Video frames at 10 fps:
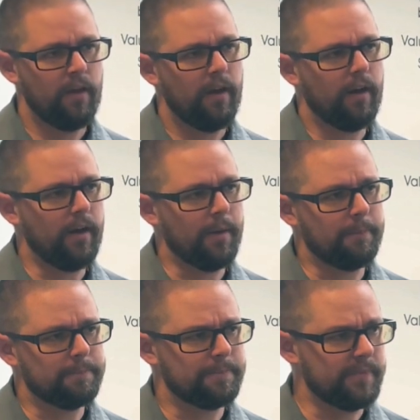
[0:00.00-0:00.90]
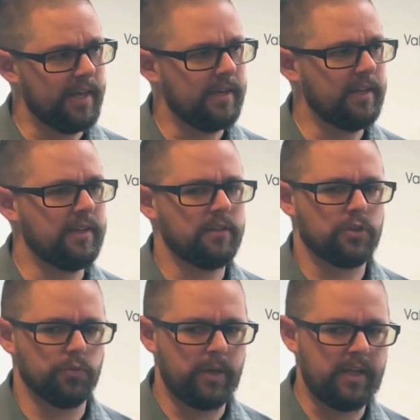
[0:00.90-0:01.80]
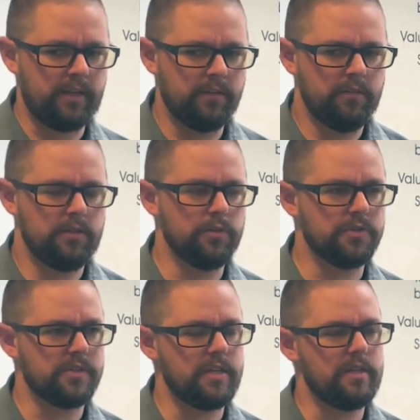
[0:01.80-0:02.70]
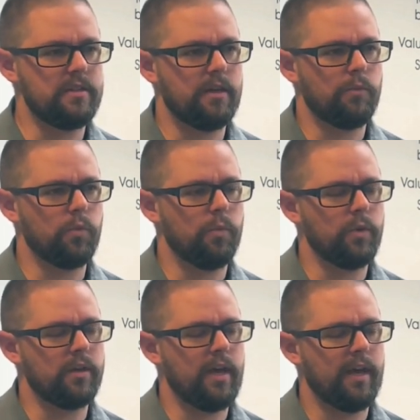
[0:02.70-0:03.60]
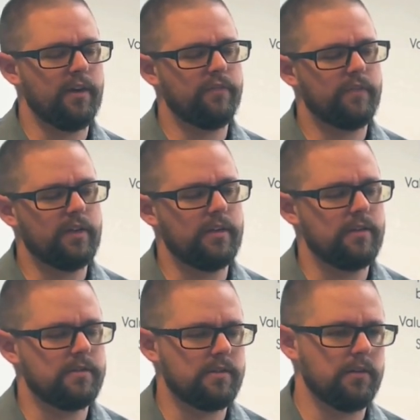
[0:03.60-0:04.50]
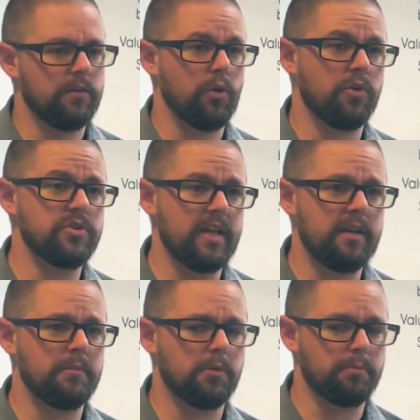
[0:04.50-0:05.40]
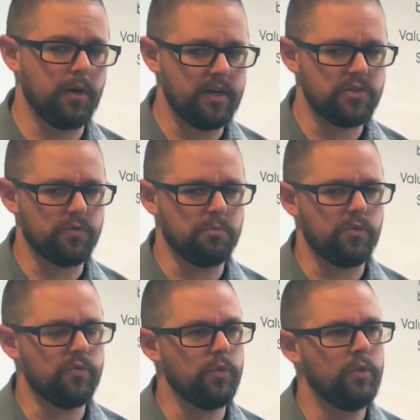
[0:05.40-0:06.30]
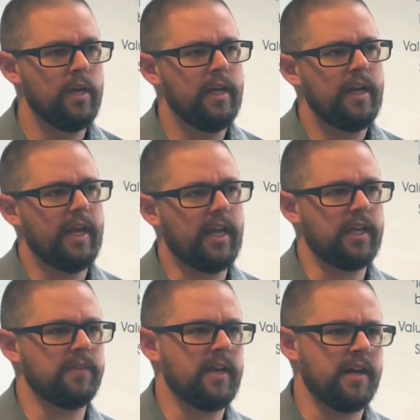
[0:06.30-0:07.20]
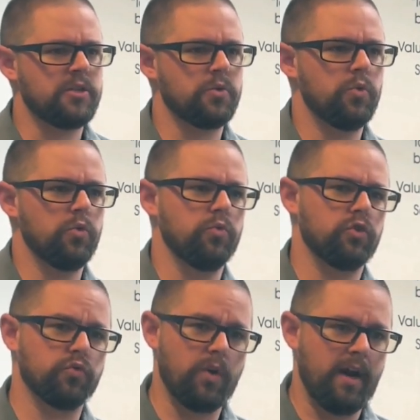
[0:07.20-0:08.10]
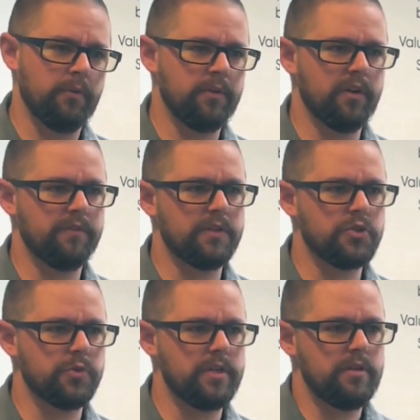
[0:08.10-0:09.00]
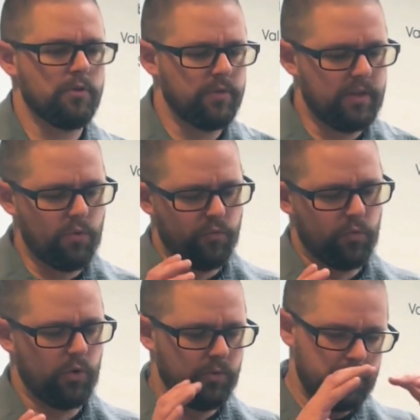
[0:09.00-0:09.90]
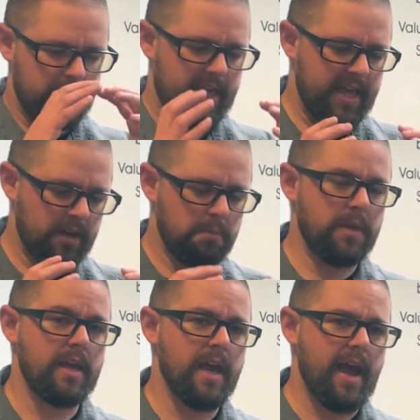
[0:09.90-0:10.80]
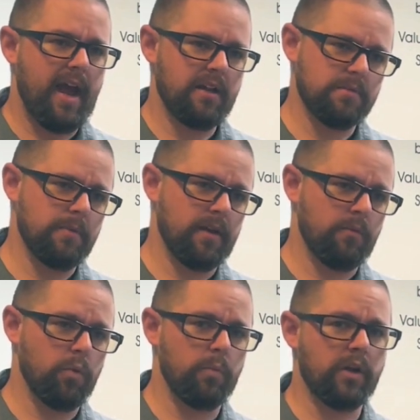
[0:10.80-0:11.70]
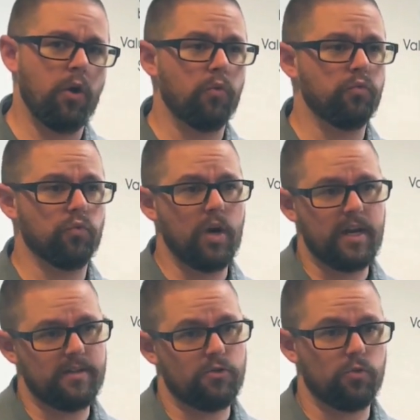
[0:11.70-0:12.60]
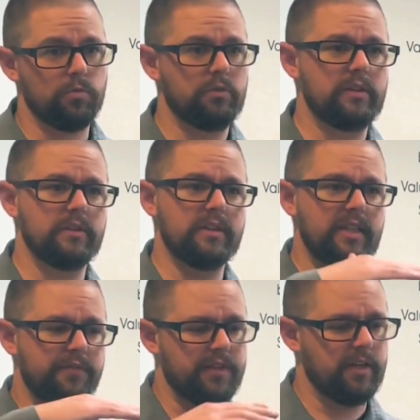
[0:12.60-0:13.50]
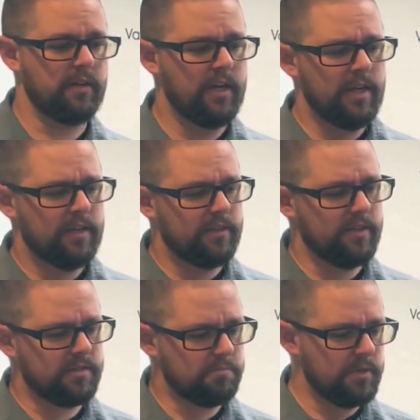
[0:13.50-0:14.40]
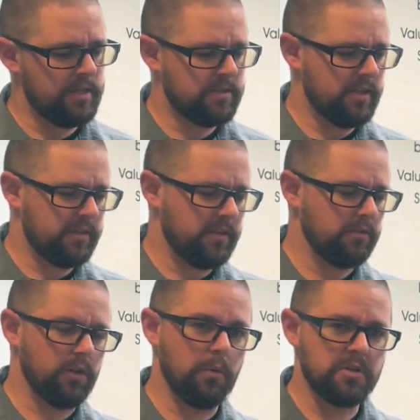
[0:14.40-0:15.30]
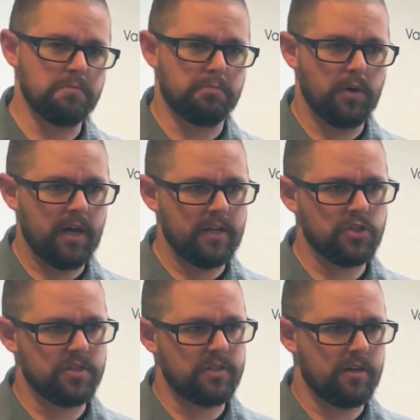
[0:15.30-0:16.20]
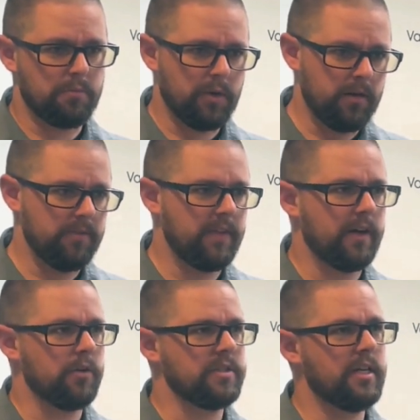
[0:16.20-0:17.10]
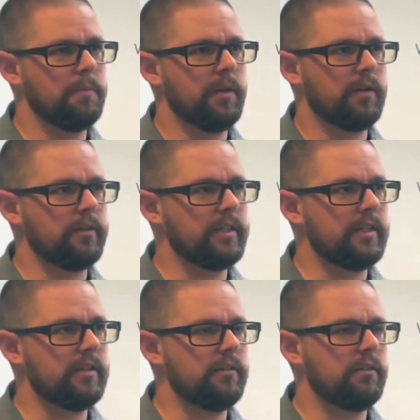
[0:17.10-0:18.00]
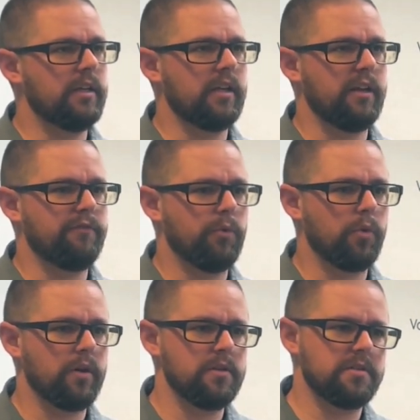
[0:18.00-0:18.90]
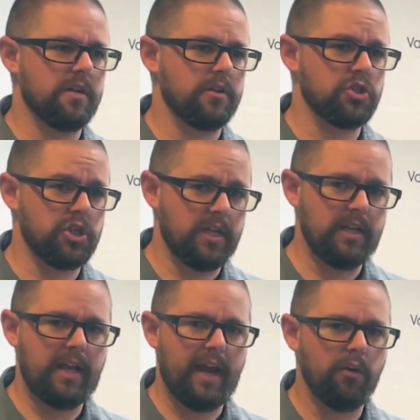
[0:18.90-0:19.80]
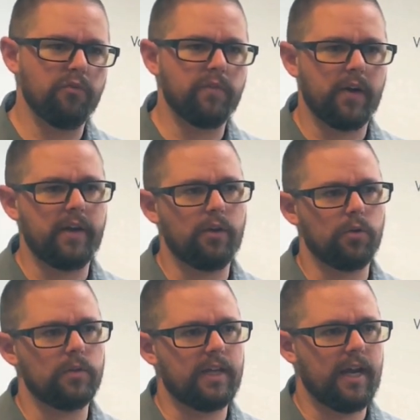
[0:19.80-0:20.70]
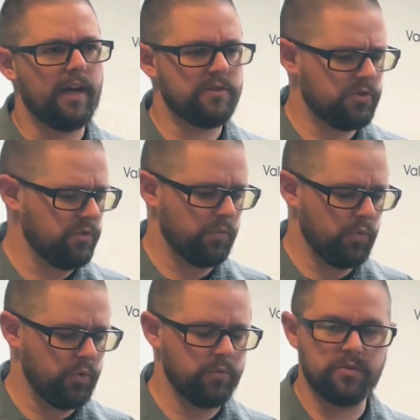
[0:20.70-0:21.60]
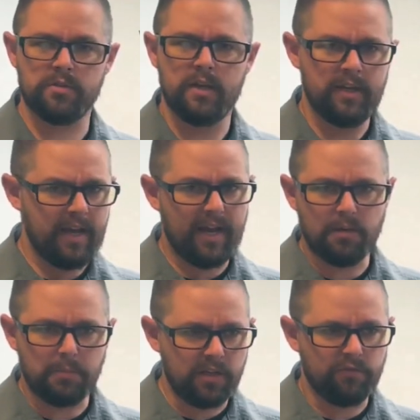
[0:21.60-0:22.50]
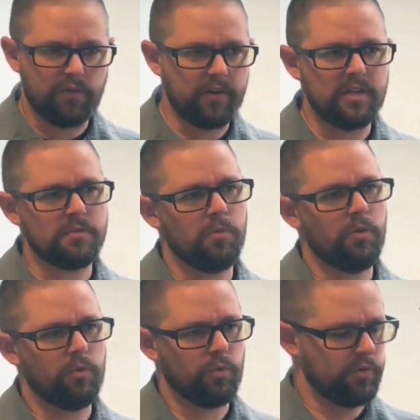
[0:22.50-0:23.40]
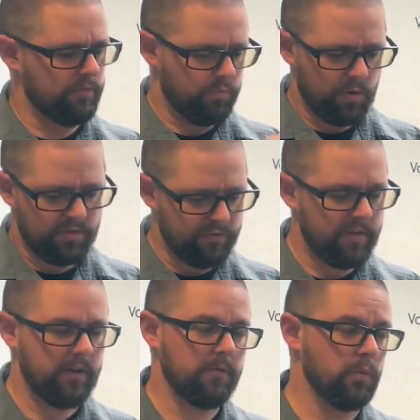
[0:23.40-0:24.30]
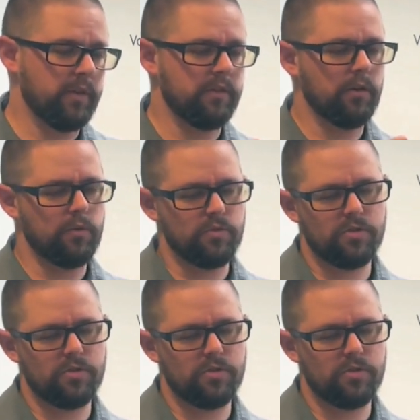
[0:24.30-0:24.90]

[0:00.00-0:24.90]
Then in green, you'll see that what we have is a large diameter branch removal, and the actual crown of the tree or the overall canopy has been what we call raised or lifted. This means that the lowest branches that are typically in a forest shaded out very early on, so the wounds end up being very small, or when those